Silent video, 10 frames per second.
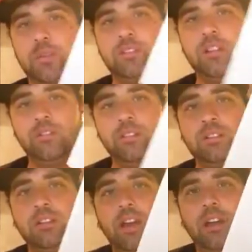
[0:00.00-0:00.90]
my stuff
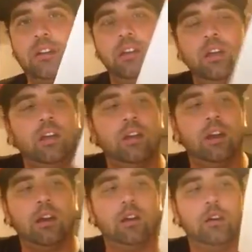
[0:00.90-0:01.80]
inside,
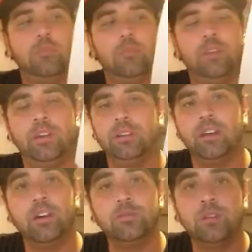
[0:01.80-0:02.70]
um, and it
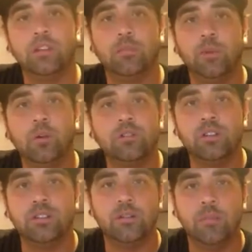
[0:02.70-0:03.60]
tells me the
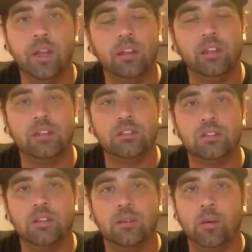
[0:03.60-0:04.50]
postage to mail it is
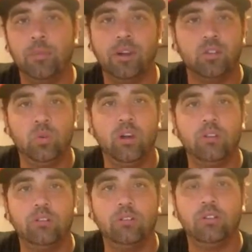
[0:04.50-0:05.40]
a buck
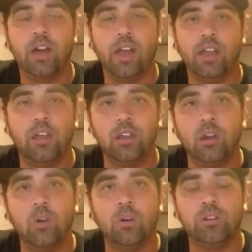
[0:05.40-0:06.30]
twelve, I can
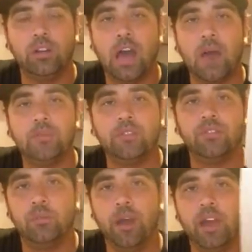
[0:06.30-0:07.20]
go into the option
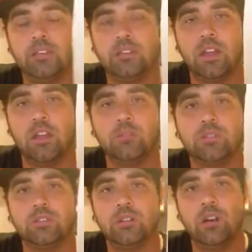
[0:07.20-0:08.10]
for buy
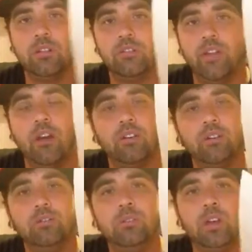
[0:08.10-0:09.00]
stamps, other
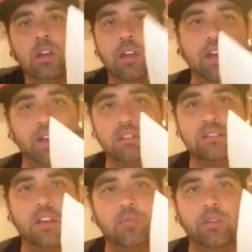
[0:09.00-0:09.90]
value, and I can just
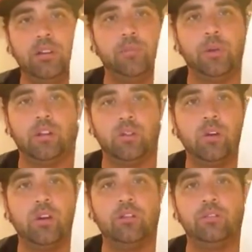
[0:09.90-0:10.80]
type in a buck
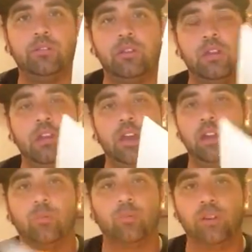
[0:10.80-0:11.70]
12 and
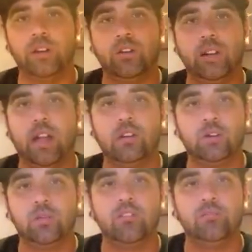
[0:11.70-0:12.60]
it'll print out a dollar
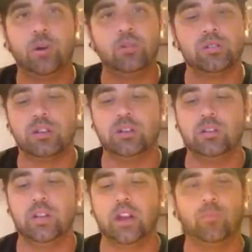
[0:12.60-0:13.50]
12 postage
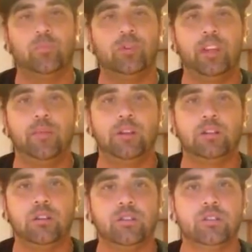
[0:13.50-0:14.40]
and I can put that in my
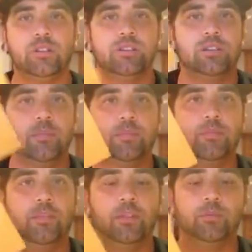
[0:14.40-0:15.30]
self-addressed stamped
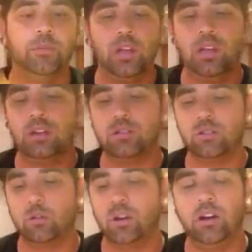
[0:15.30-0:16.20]
envelope.
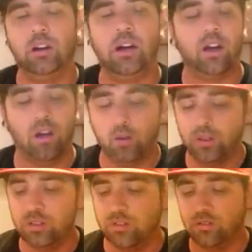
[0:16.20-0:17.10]
So uh, I
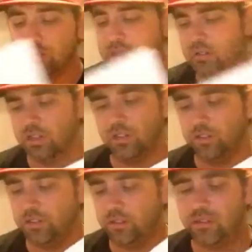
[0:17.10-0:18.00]
always use the
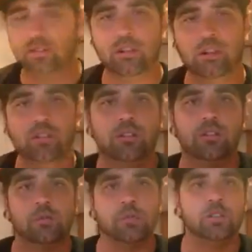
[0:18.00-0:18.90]
self the
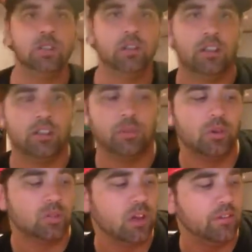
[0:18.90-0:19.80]
self-service machine at the
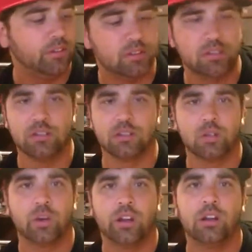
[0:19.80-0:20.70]
post office. It's just
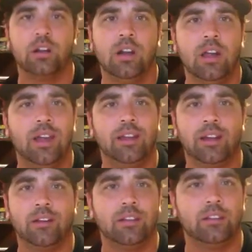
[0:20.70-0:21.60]
quicker and I
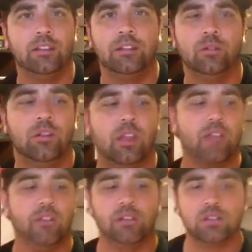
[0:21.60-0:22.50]
don't have to deal with
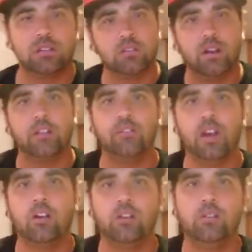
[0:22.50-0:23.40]
having just the right
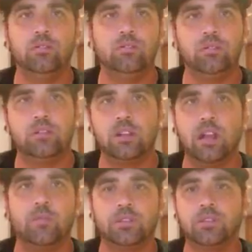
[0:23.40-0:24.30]
value
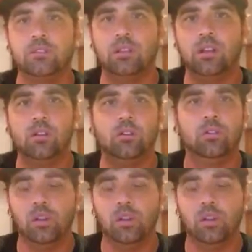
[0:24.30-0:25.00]
stamps, you know,